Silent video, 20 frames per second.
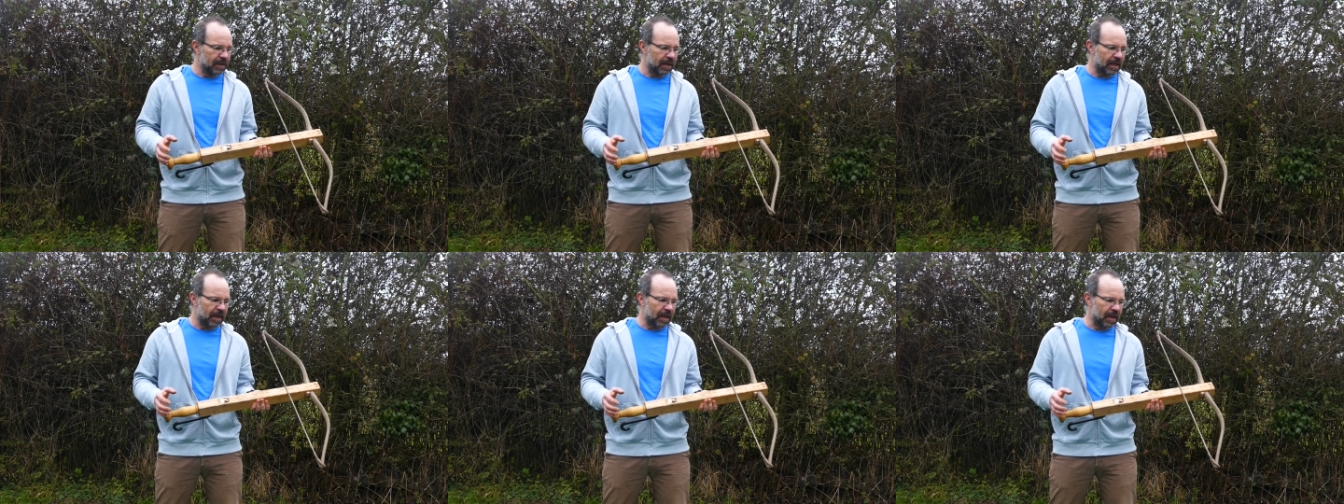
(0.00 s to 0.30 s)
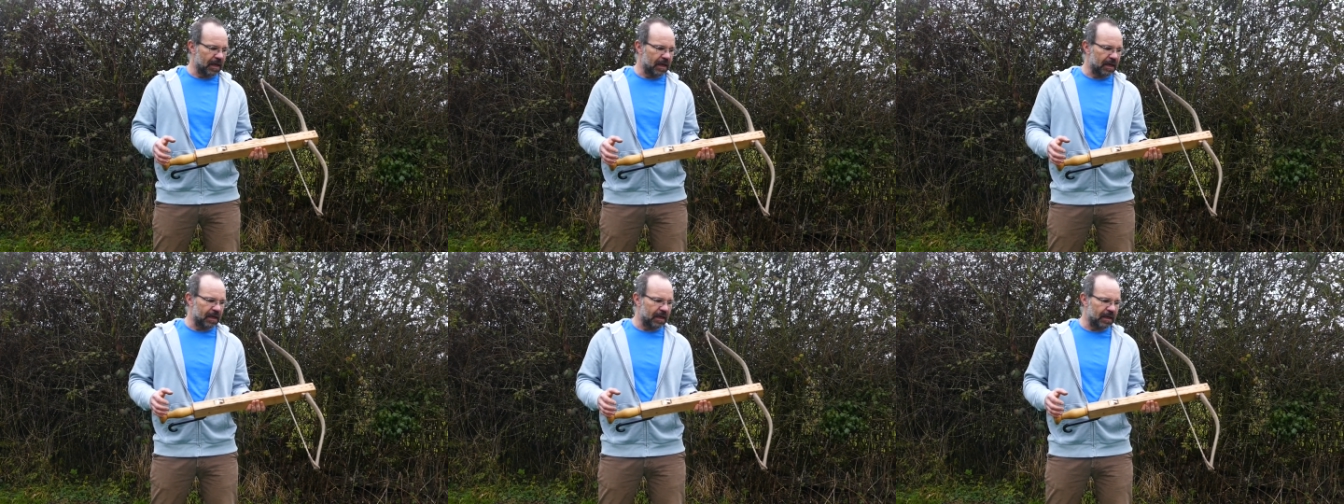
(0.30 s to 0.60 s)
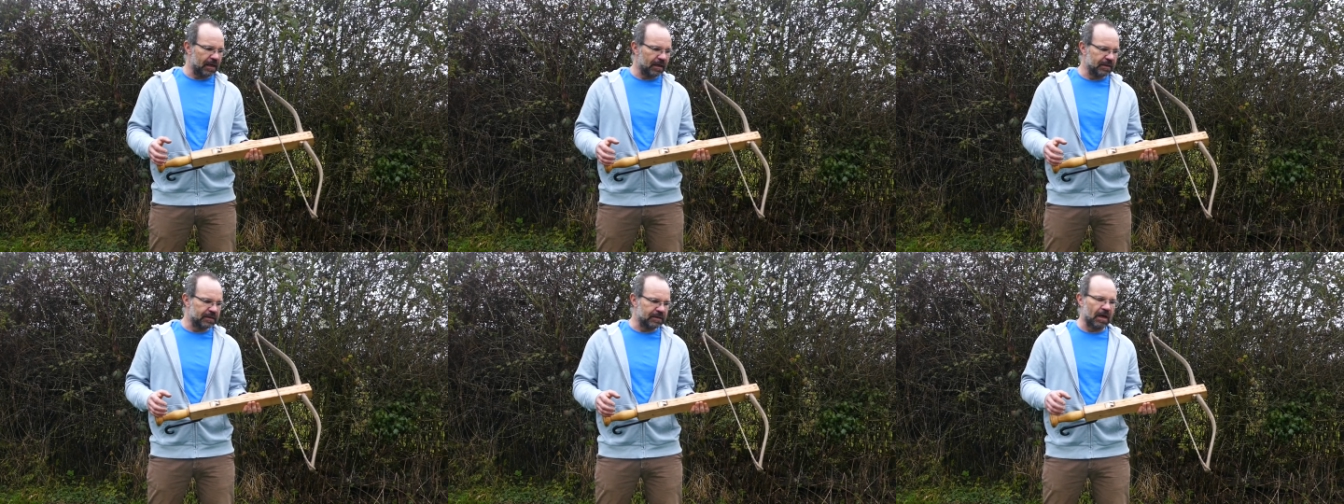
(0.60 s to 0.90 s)

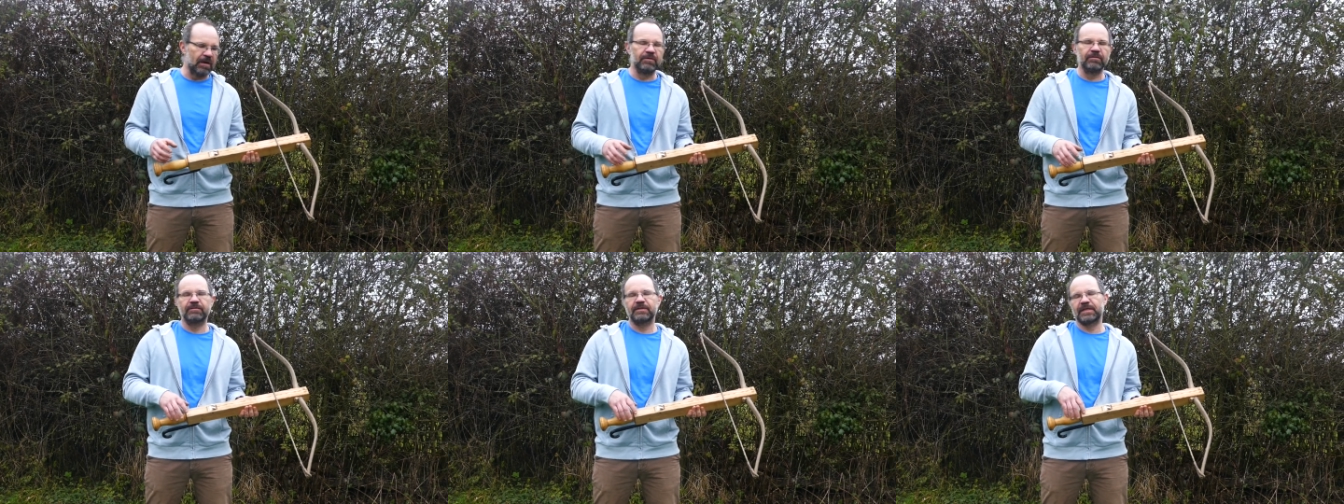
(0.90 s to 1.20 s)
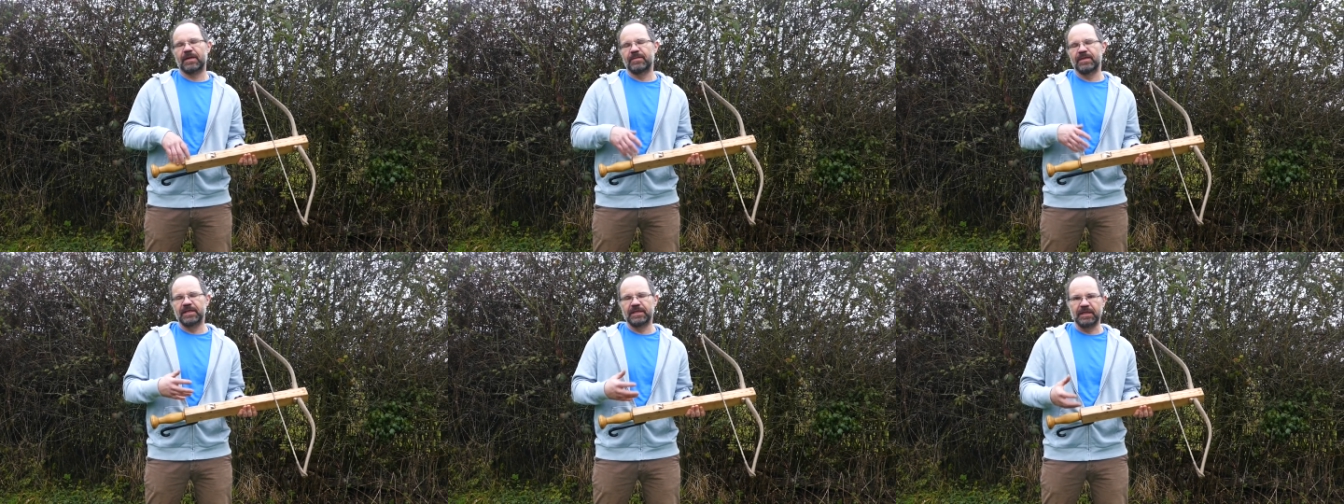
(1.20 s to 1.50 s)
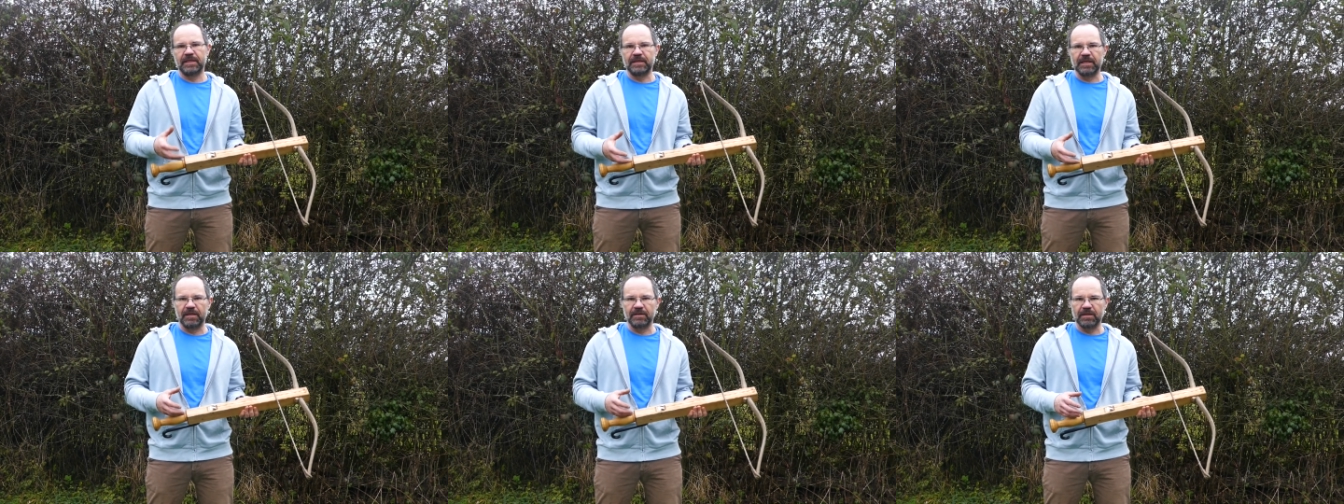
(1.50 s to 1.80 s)
and so some of the
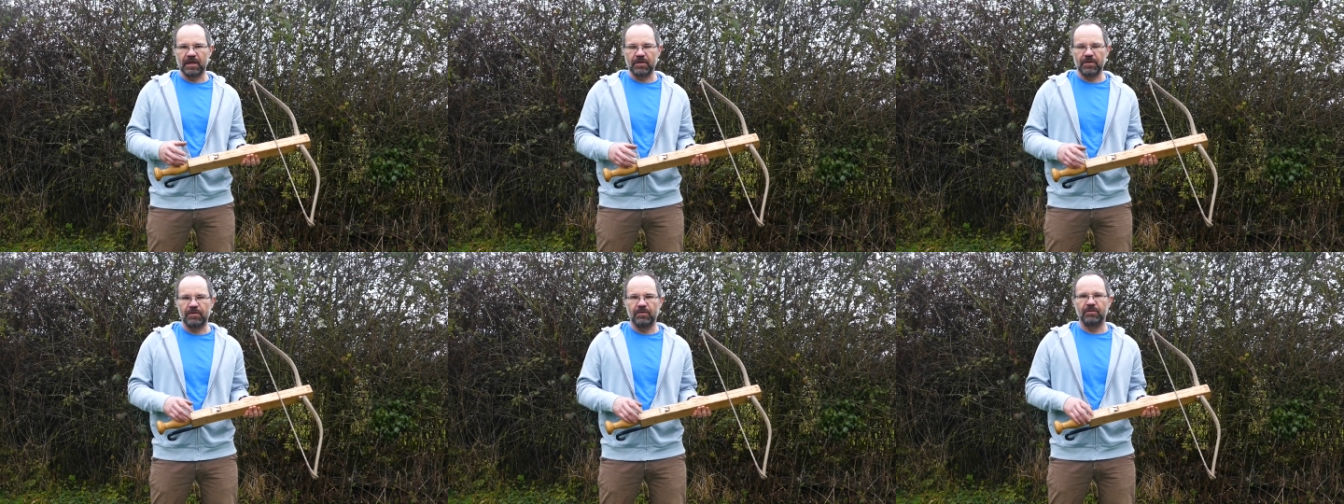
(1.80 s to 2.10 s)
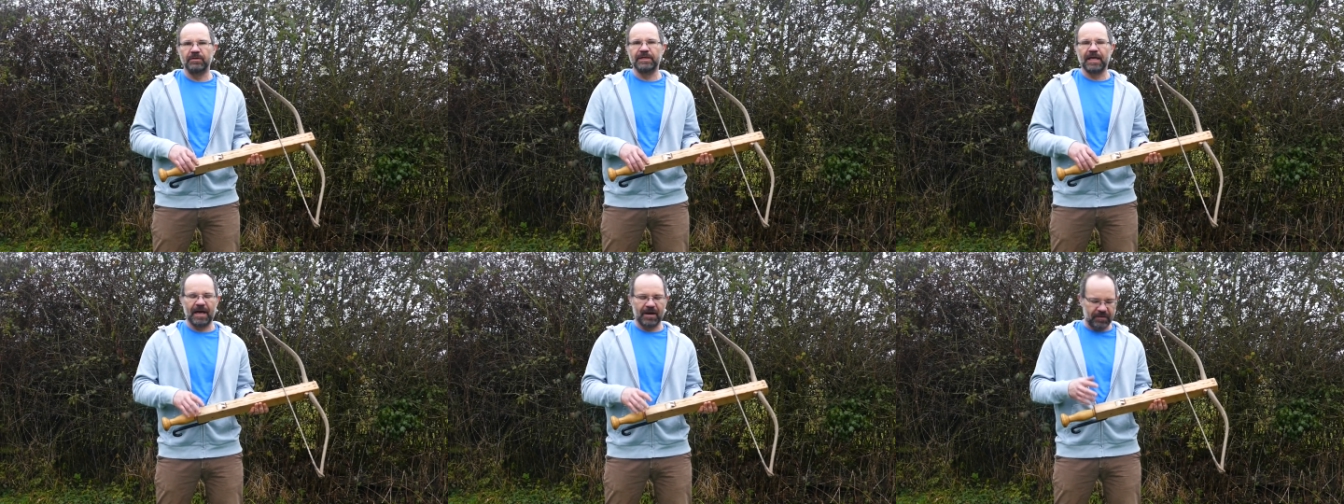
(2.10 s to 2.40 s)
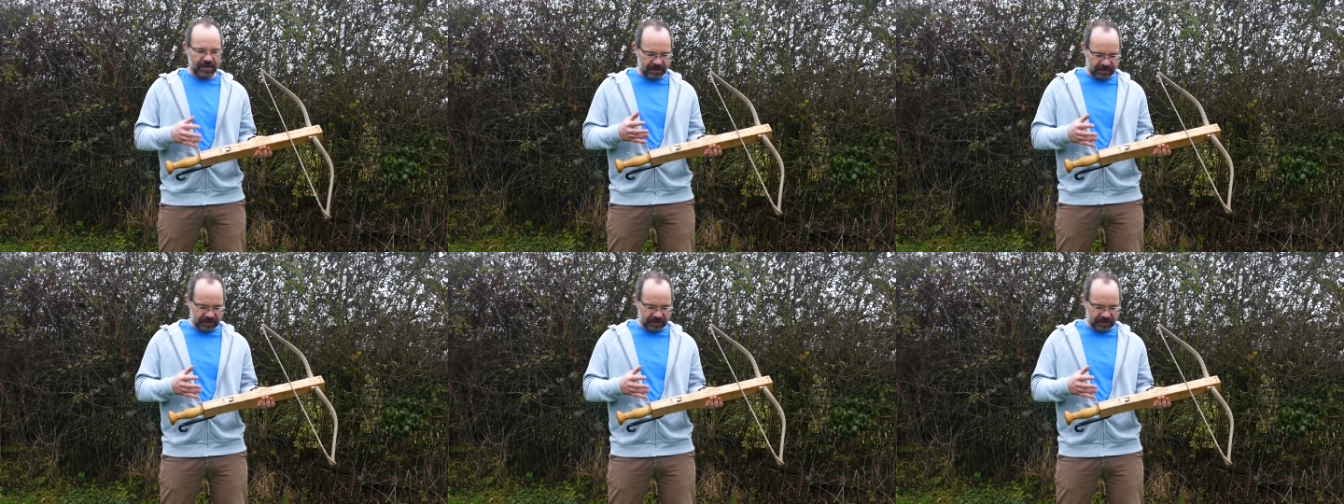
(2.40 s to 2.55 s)
details aren't thought out.